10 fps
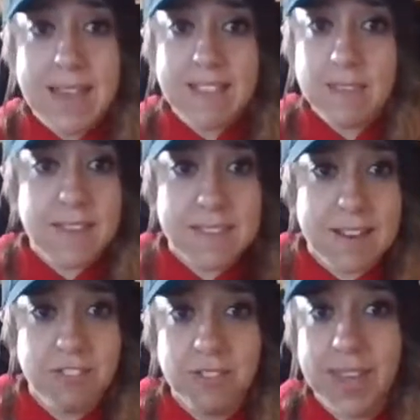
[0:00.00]
That's
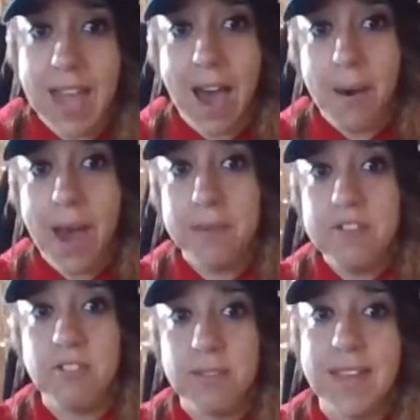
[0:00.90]
essentially how I
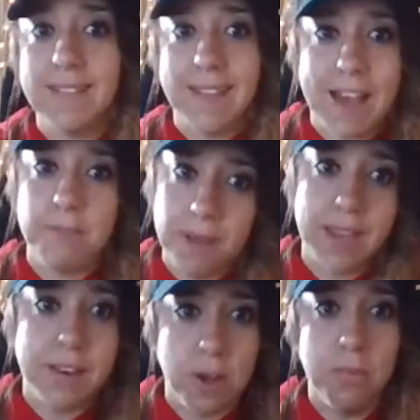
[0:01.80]
would treat classwork
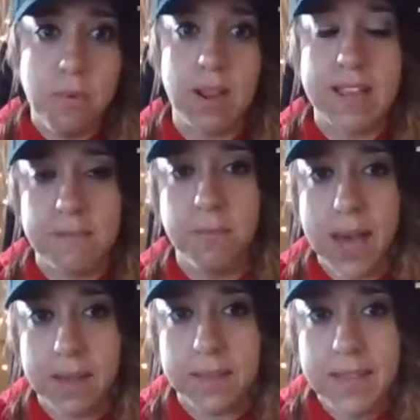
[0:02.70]
and homework as
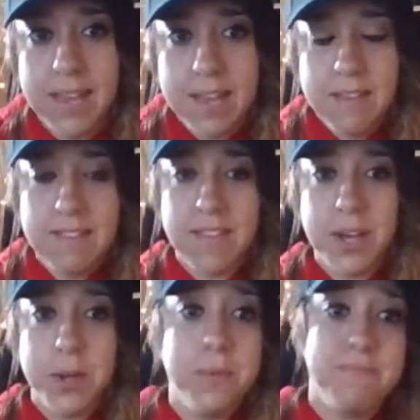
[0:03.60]
well.
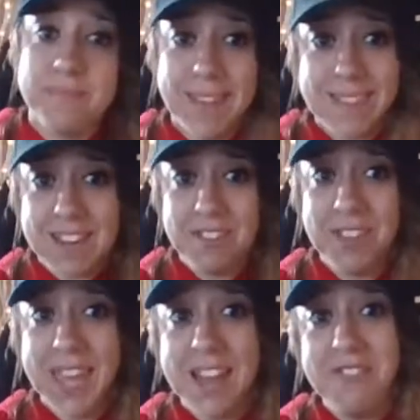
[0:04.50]
So
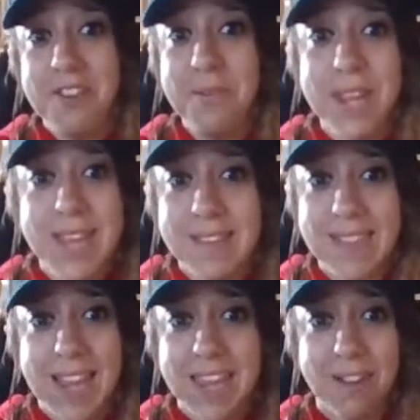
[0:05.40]
essentially, Edgenuity
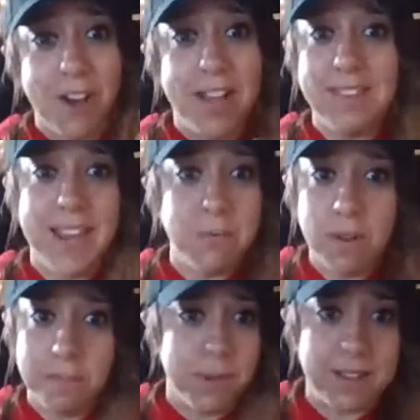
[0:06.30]
is like your online
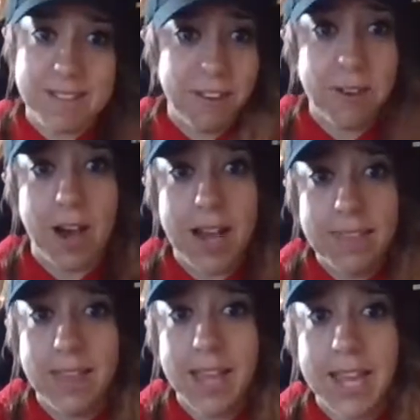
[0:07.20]
workbook. It's your
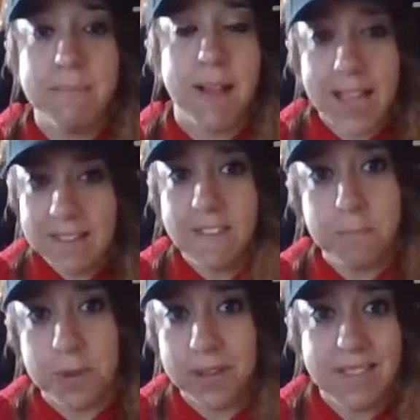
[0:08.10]
online practice
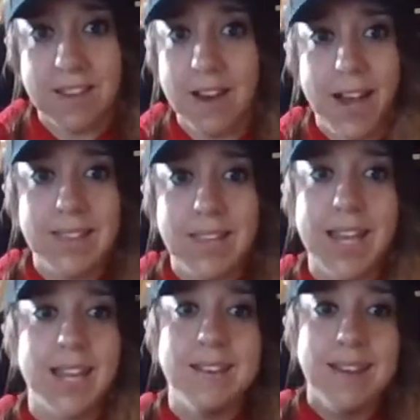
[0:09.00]
book. It's an
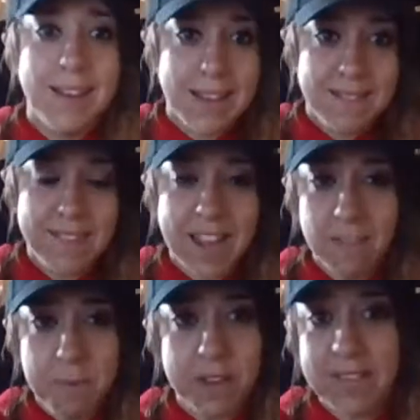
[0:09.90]
online
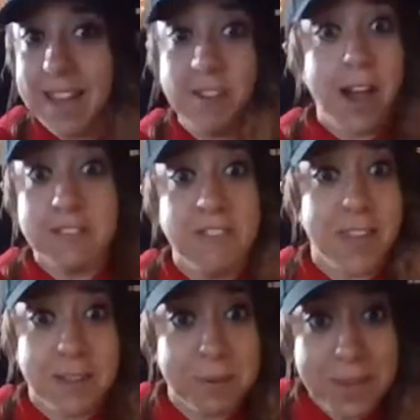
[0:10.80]
textbook that talks to
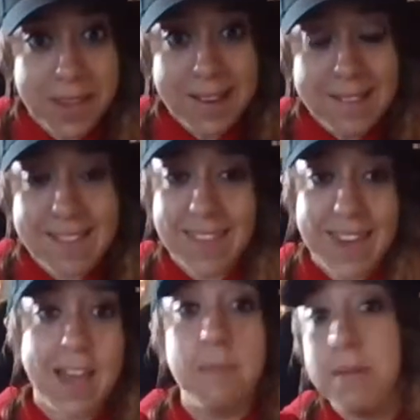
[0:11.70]
you that's
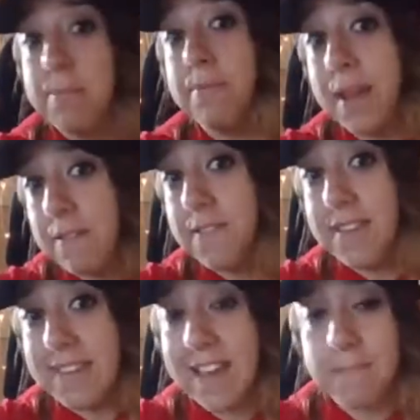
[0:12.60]
going to help you prepare for
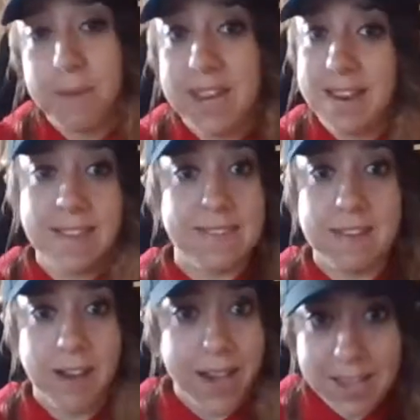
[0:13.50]
the test, but it is
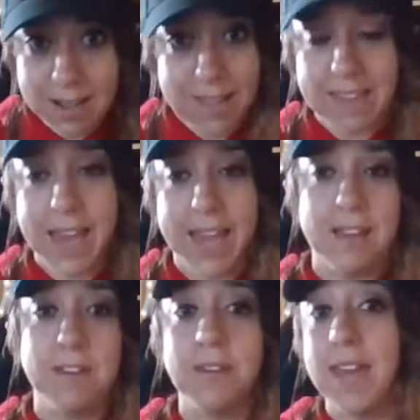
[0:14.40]
not your
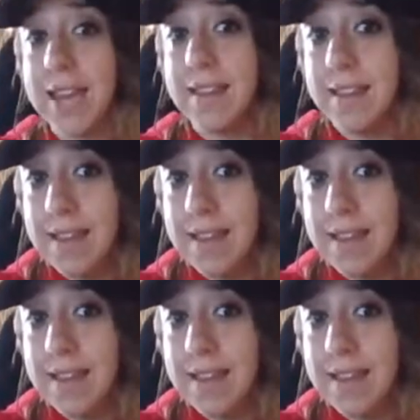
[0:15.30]
entire grade.